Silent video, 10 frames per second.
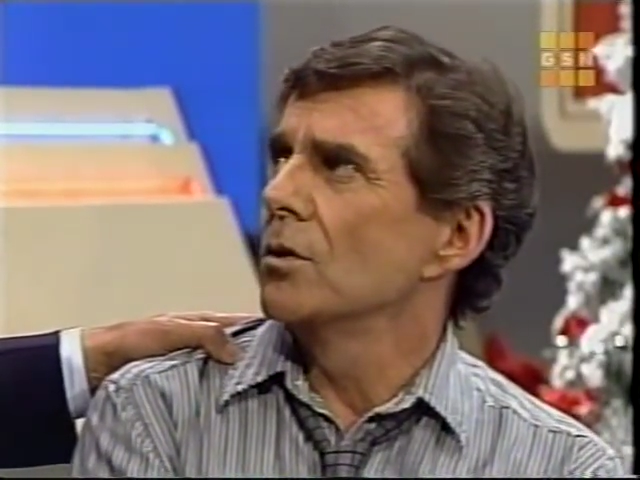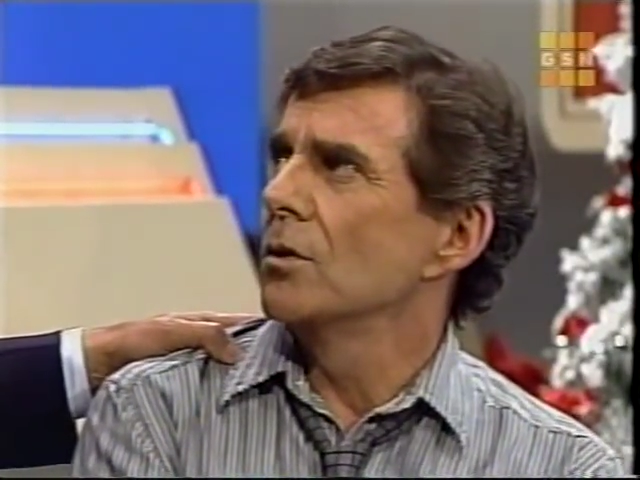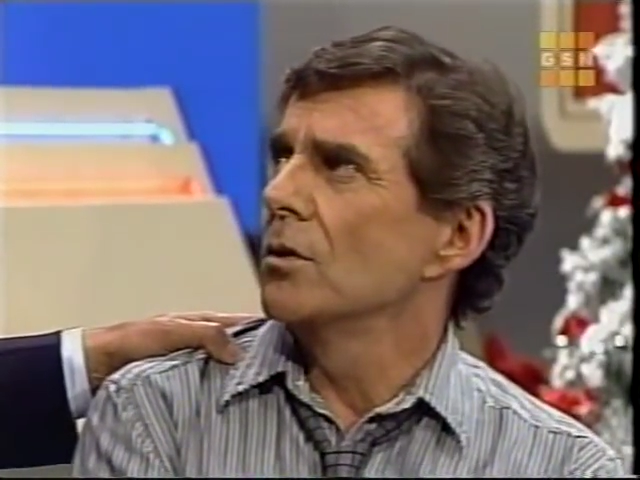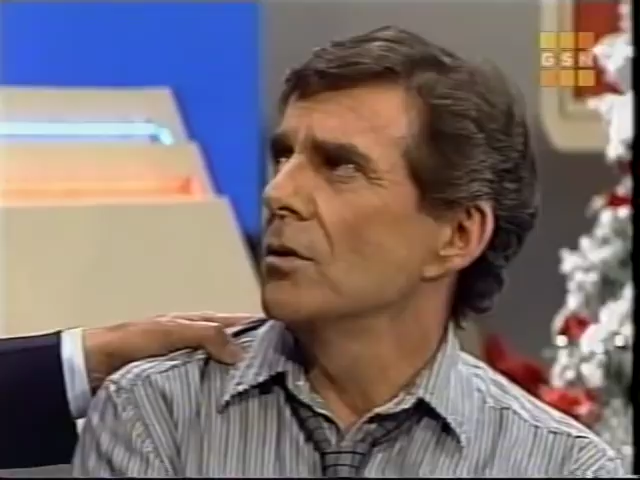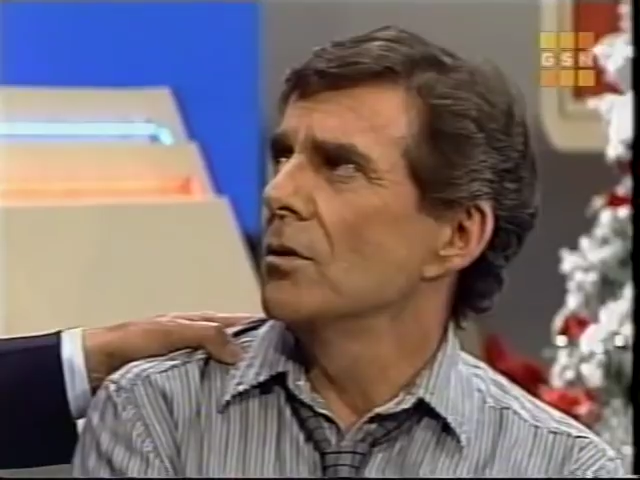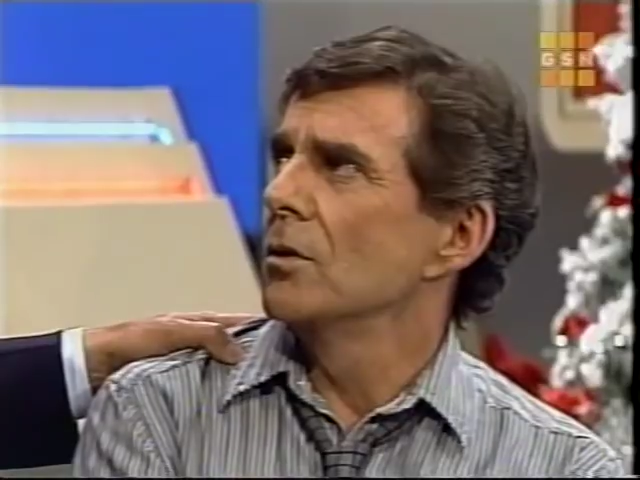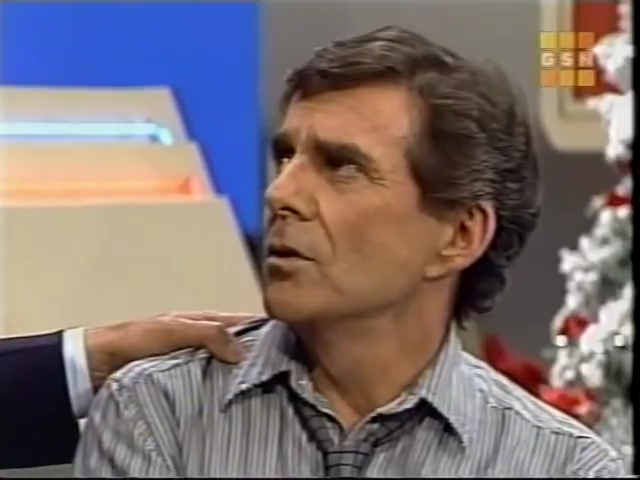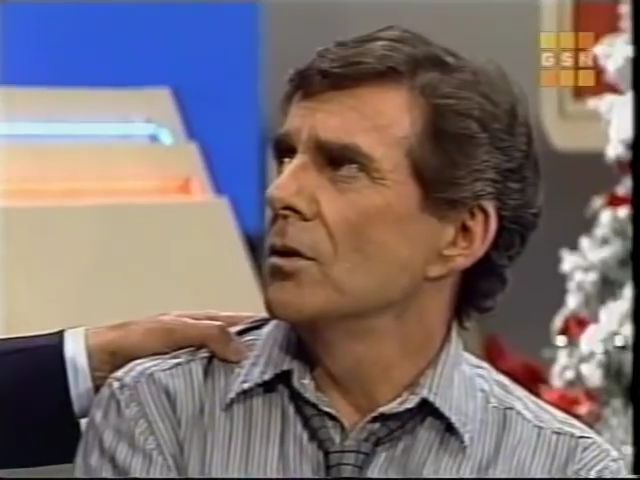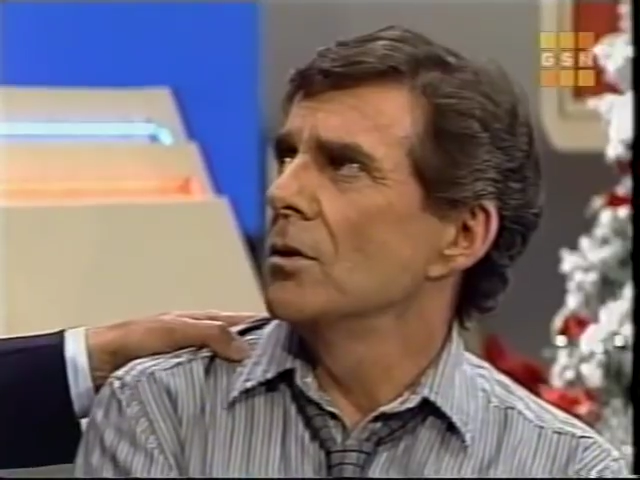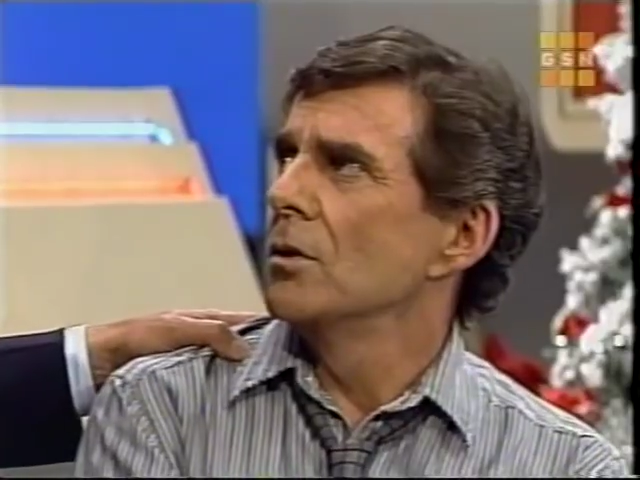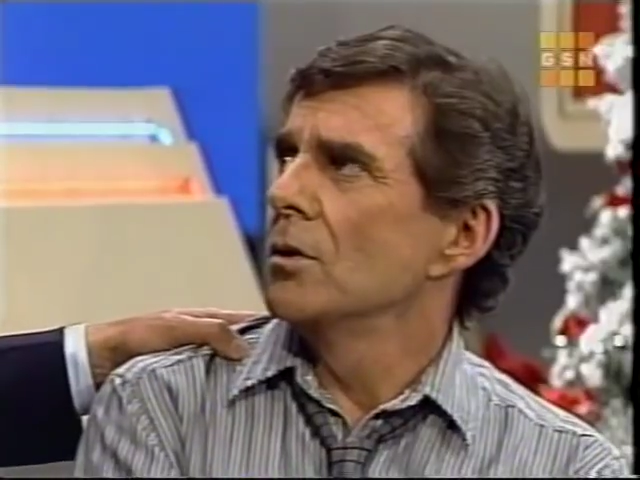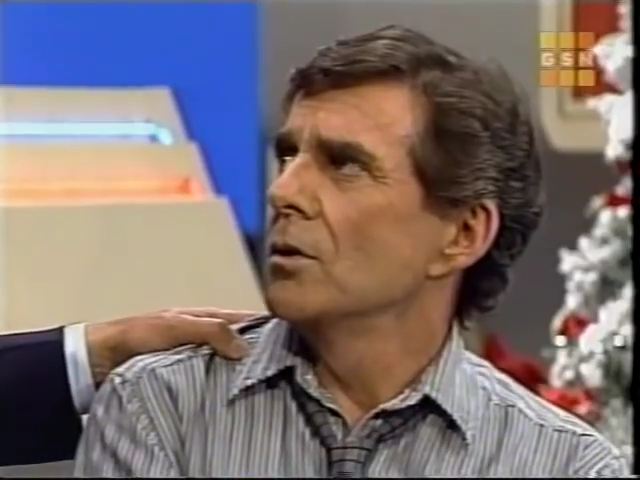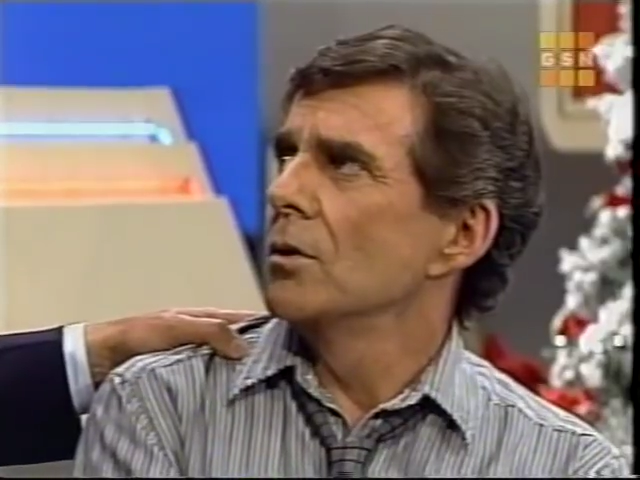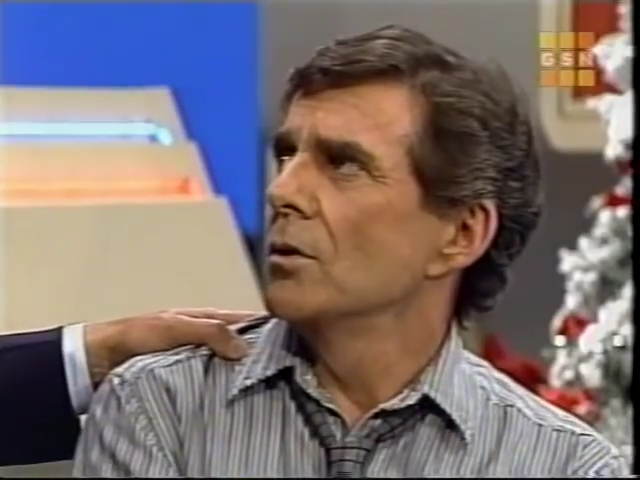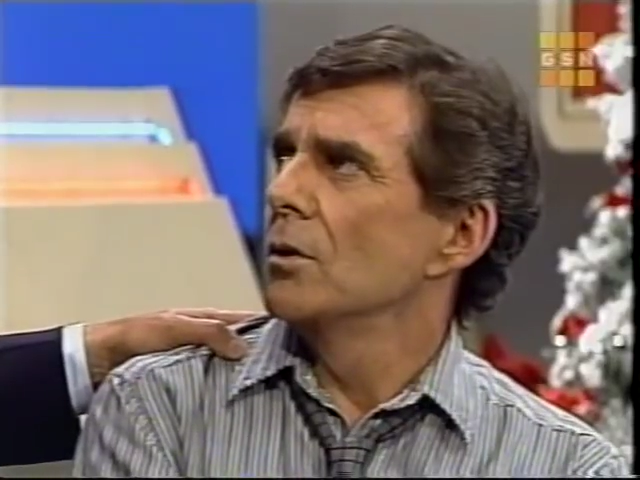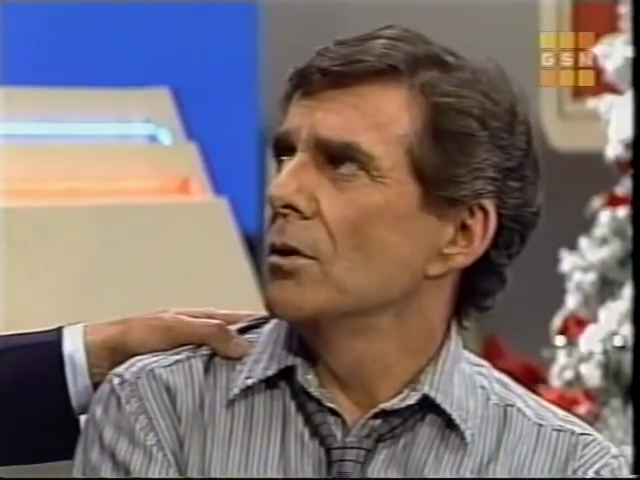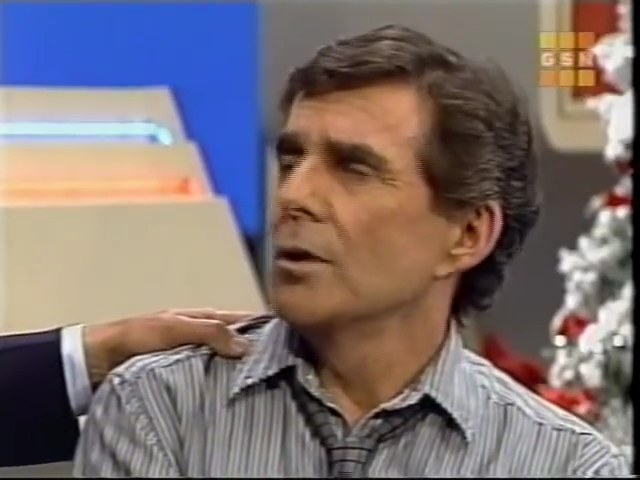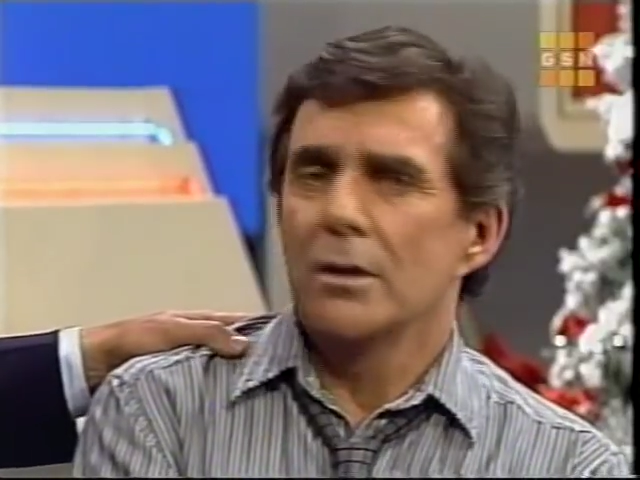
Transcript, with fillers: $5,000. But he's not